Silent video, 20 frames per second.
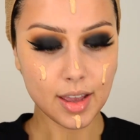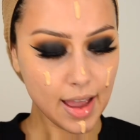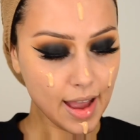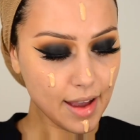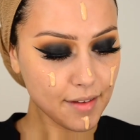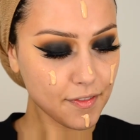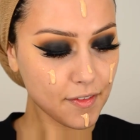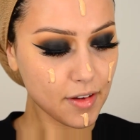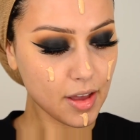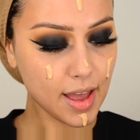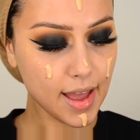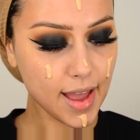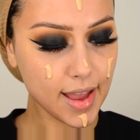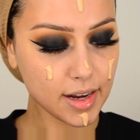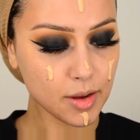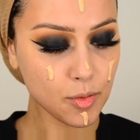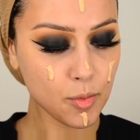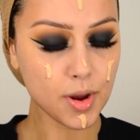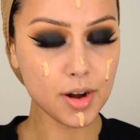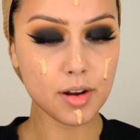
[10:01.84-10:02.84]
Have
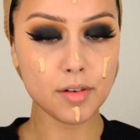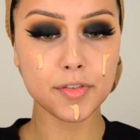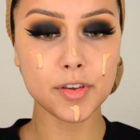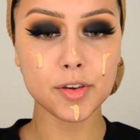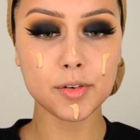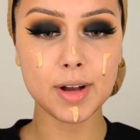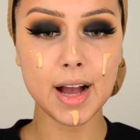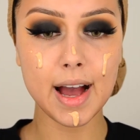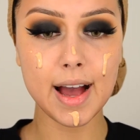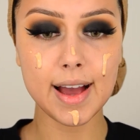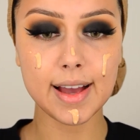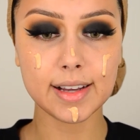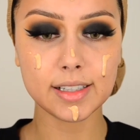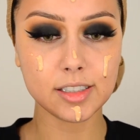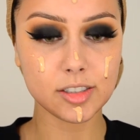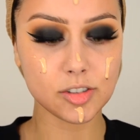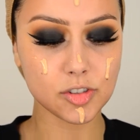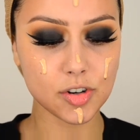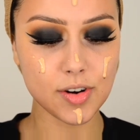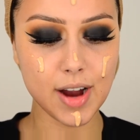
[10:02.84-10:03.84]
any one of you
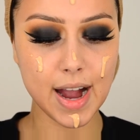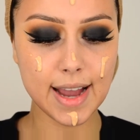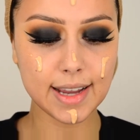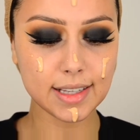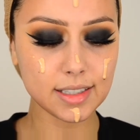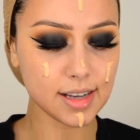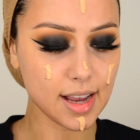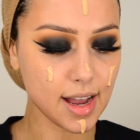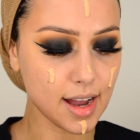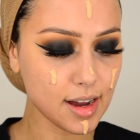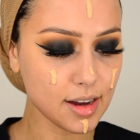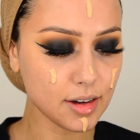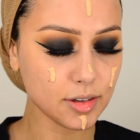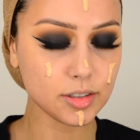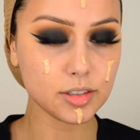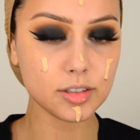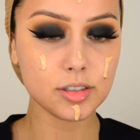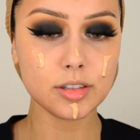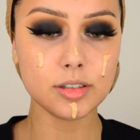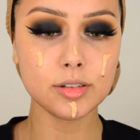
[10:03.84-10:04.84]
guys tried
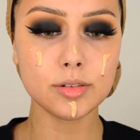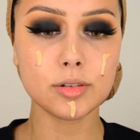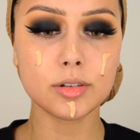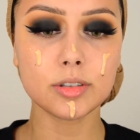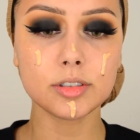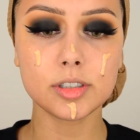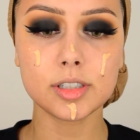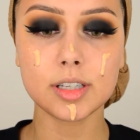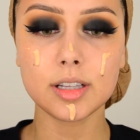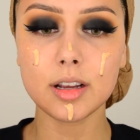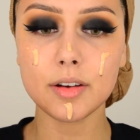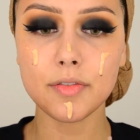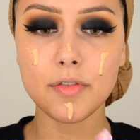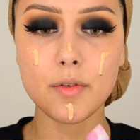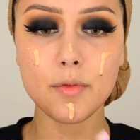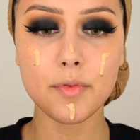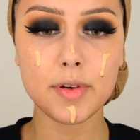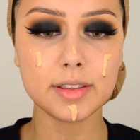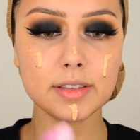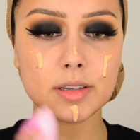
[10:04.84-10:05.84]
out the new concealer
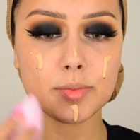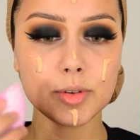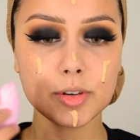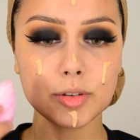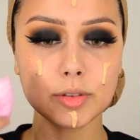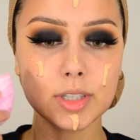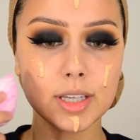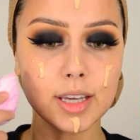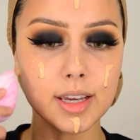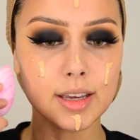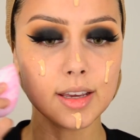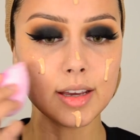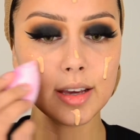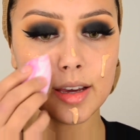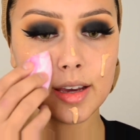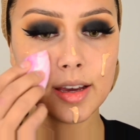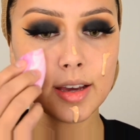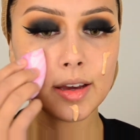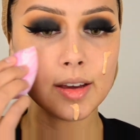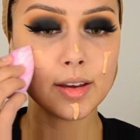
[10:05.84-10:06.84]
from Fenty Beauty?
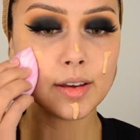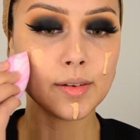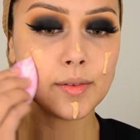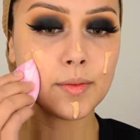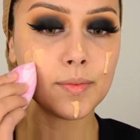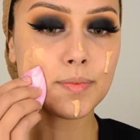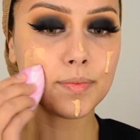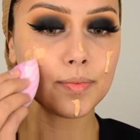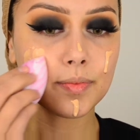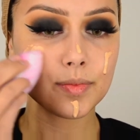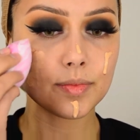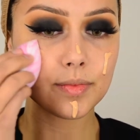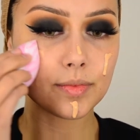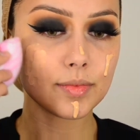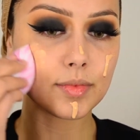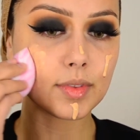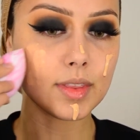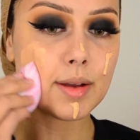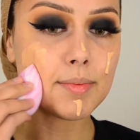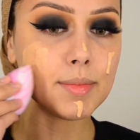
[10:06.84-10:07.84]

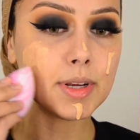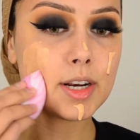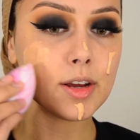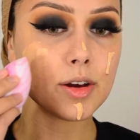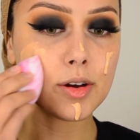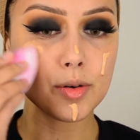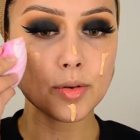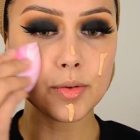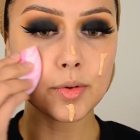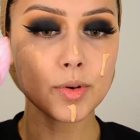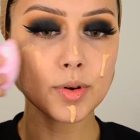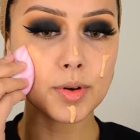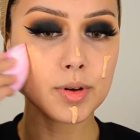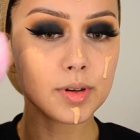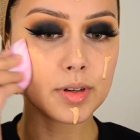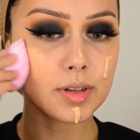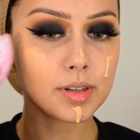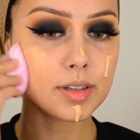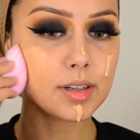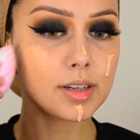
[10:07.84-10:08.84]
Let me know,
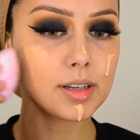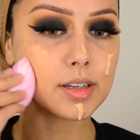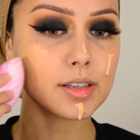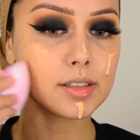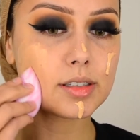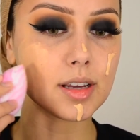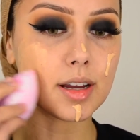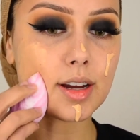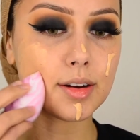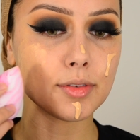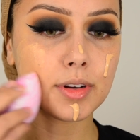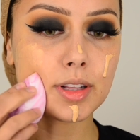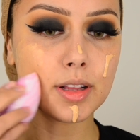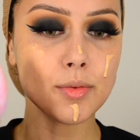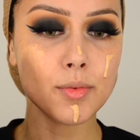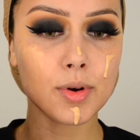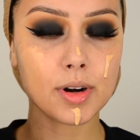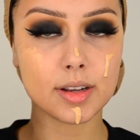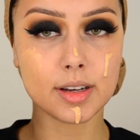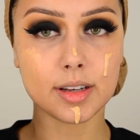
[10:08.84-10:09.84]
because I
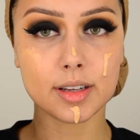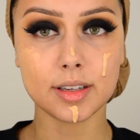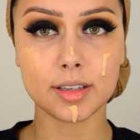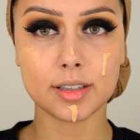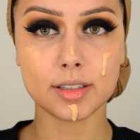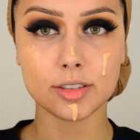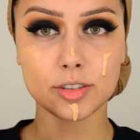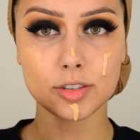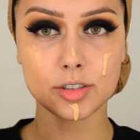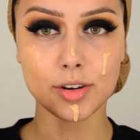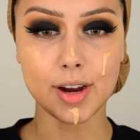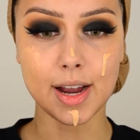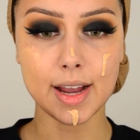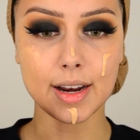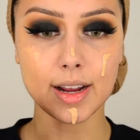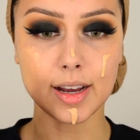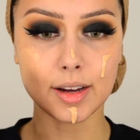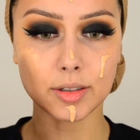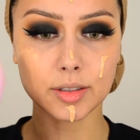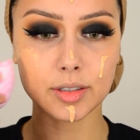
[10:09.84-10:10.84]
really want to try
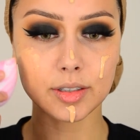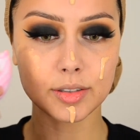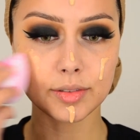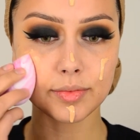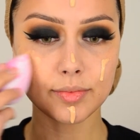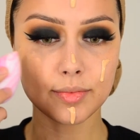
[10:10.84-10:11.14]
it out.